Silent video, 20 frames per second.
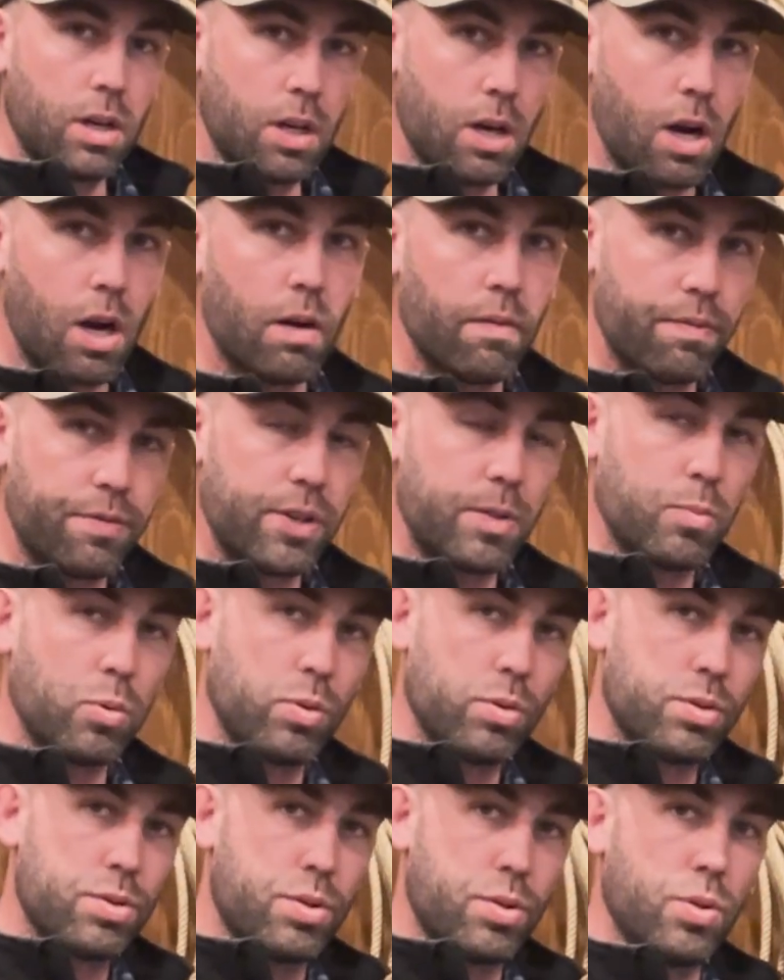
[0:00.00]

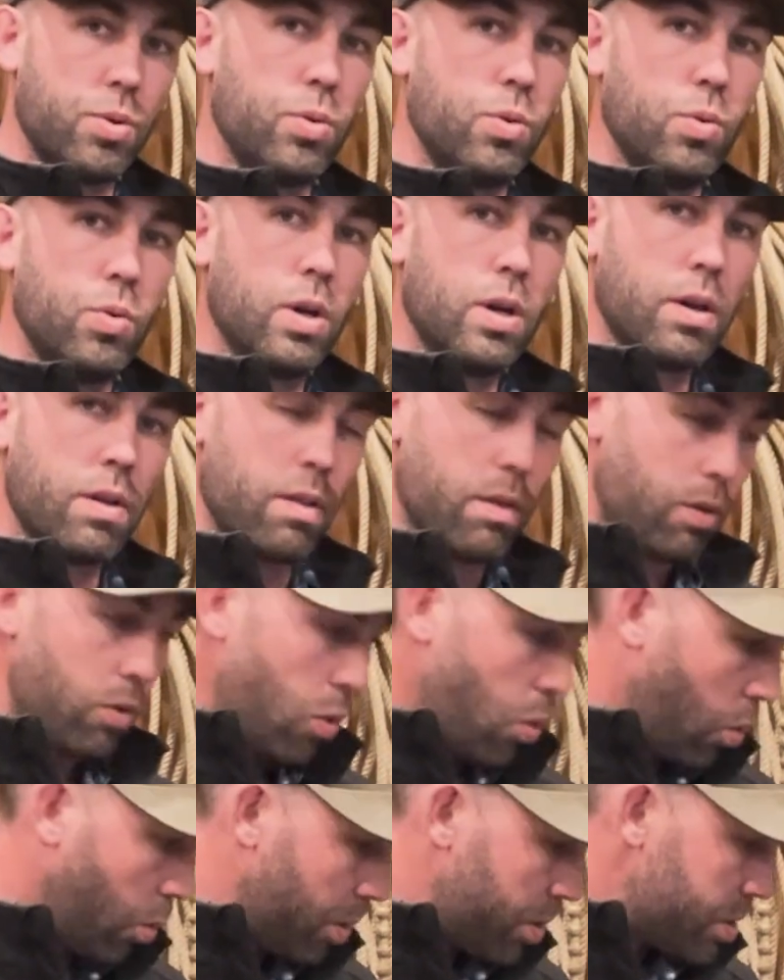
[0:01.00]
comfortable to the
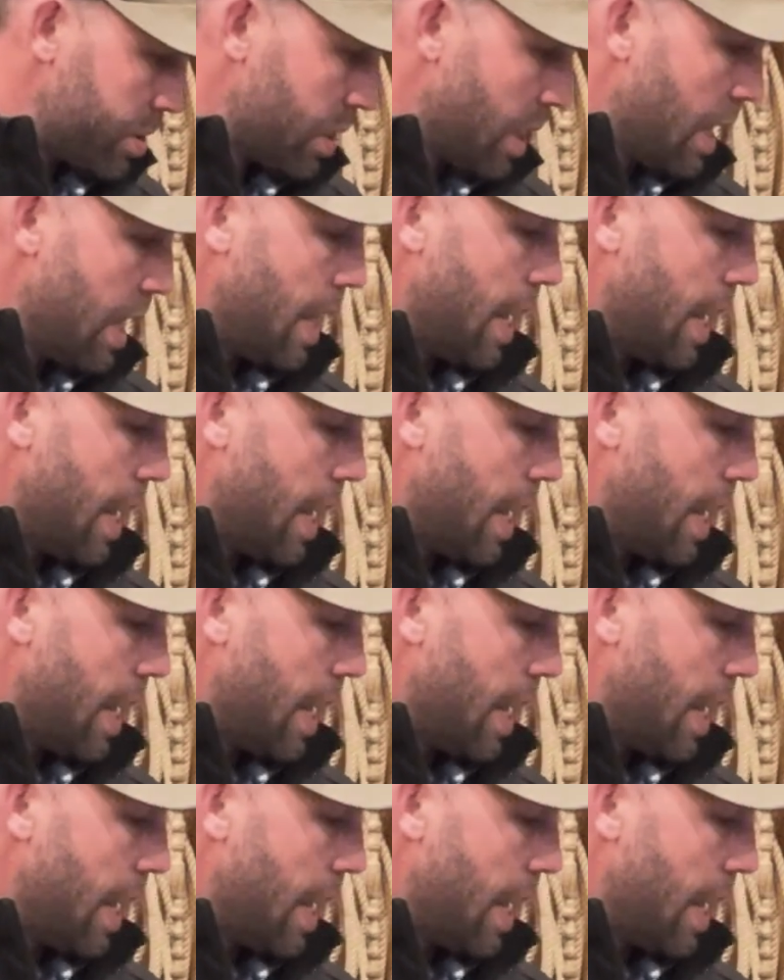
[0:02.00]
horse.